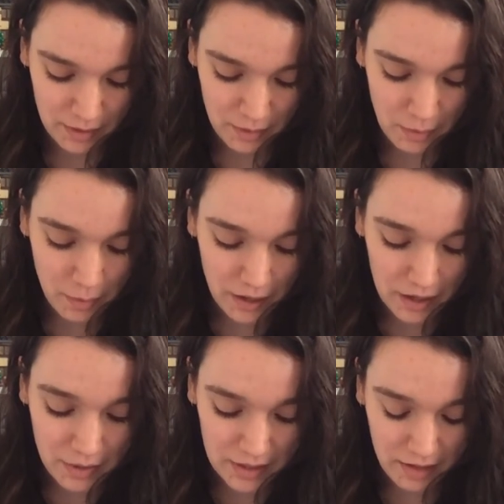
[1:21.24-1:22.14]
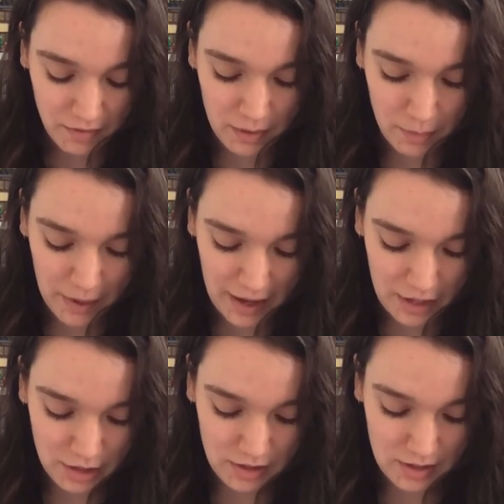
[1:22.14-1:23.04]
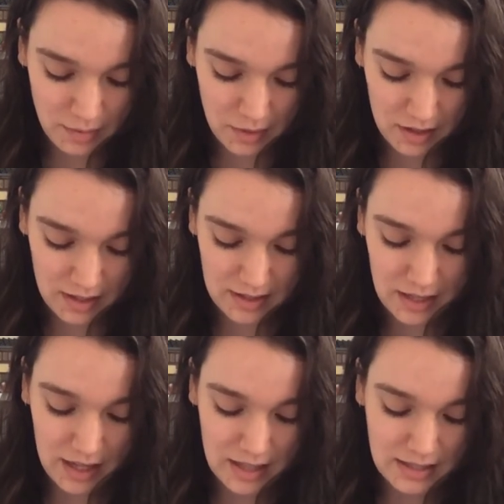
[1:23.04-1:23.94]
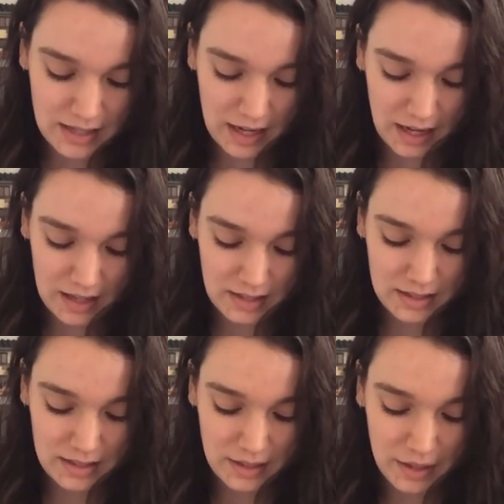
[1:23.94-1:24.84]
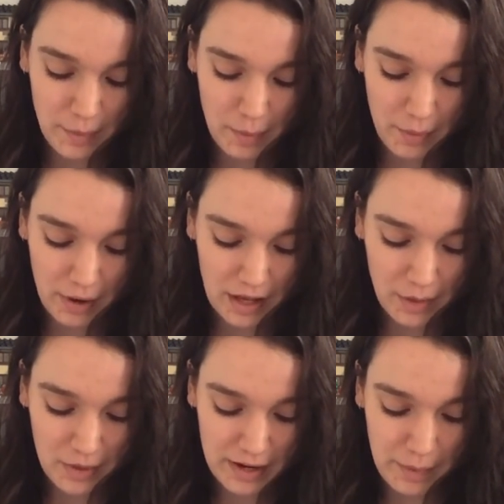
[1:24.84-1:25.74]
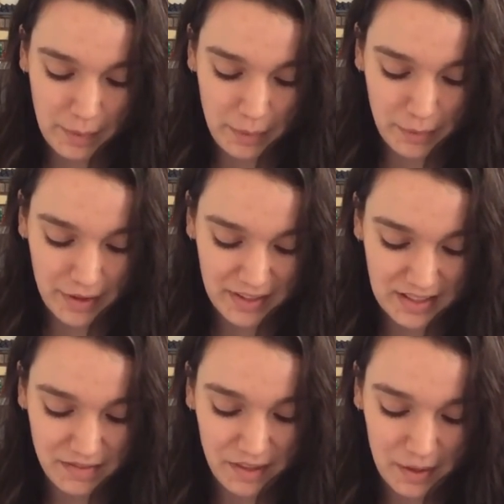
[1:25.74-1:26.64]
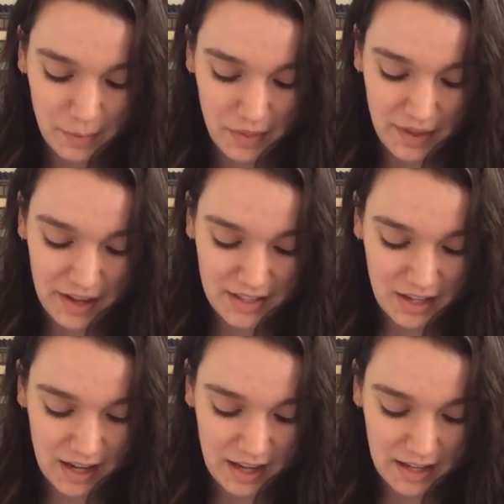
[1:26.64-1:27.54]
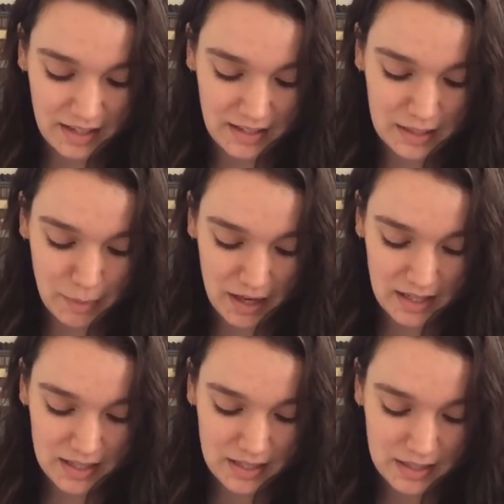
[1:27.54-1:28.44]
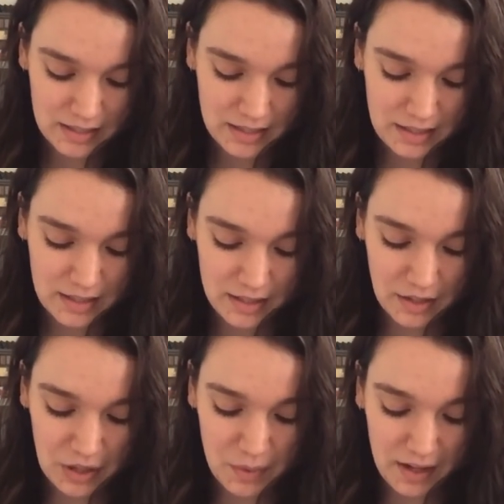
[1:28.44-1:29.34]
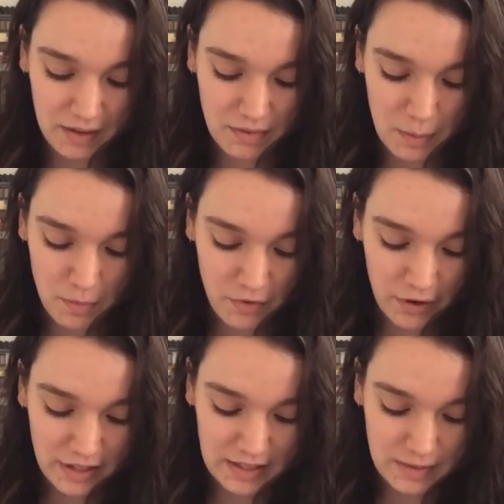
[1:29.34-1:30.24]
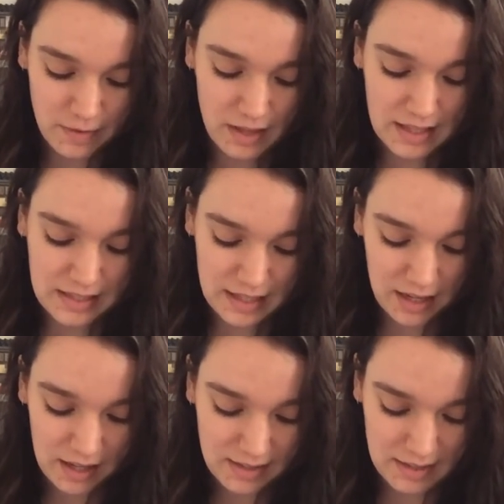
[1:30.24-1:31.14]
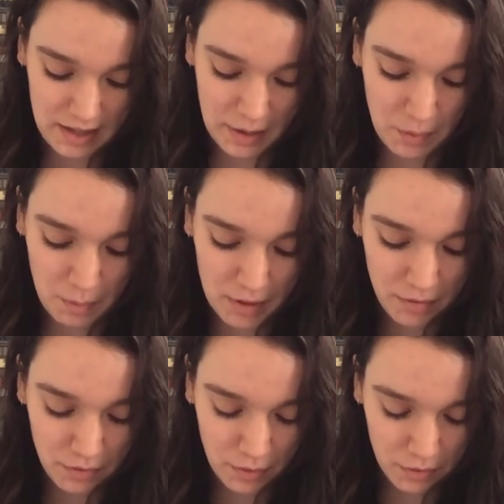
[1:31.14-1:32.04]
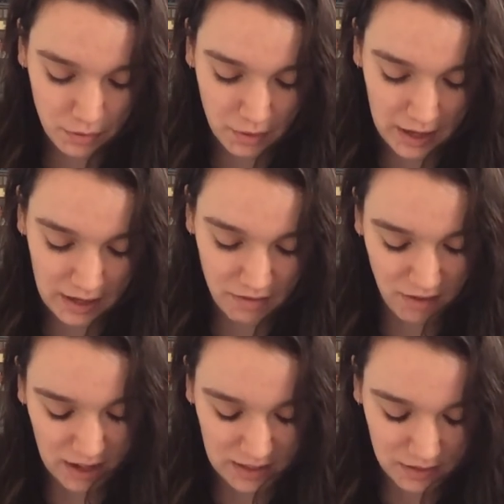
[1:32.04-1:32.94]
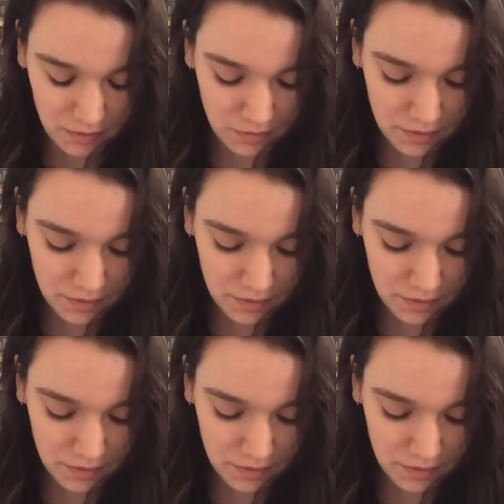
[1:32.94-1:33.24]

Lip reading: We pray you would give them patience when their study is tedious. And we pray you would help them persevere when they are tired and spent. That you would give them focus for their study so that it would be fruitful and effective.